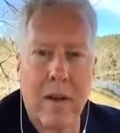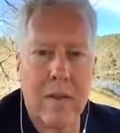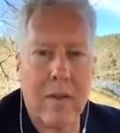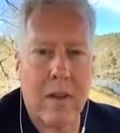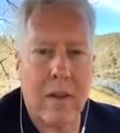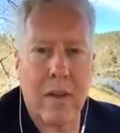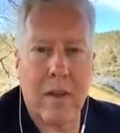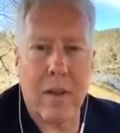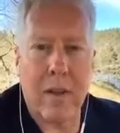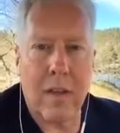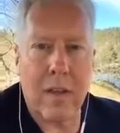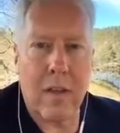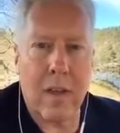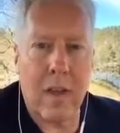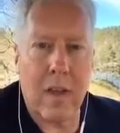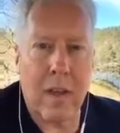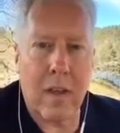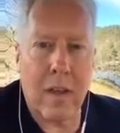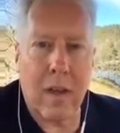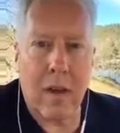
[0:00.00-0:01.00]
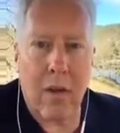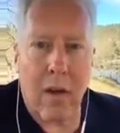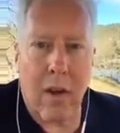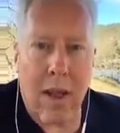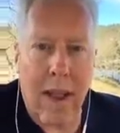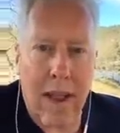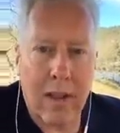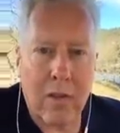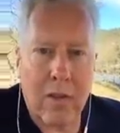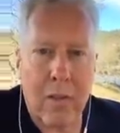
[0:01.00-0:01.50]
I said,
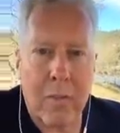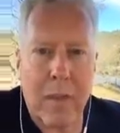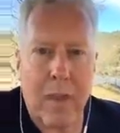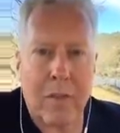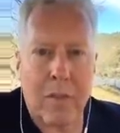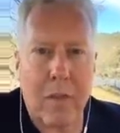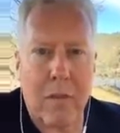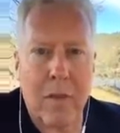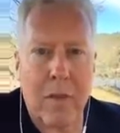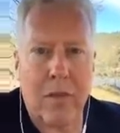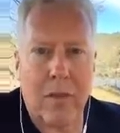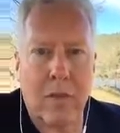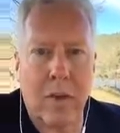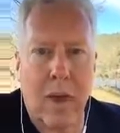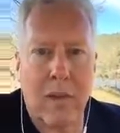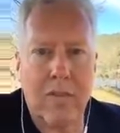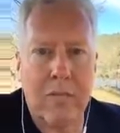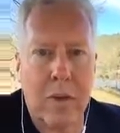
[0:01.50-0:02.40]
I asked you about some of this stuff,